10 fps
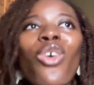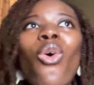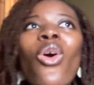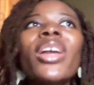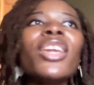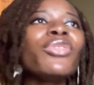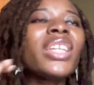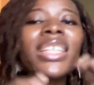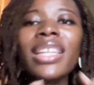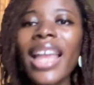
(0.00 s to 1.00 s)
Or if they
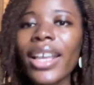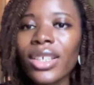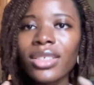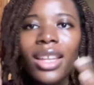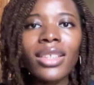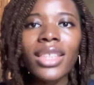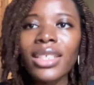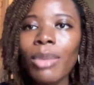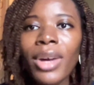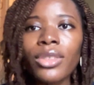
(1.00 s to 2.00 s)
didn't like certain things
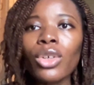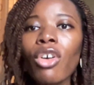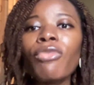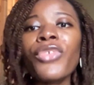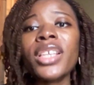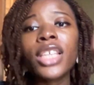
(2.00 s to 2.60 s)
about the conference,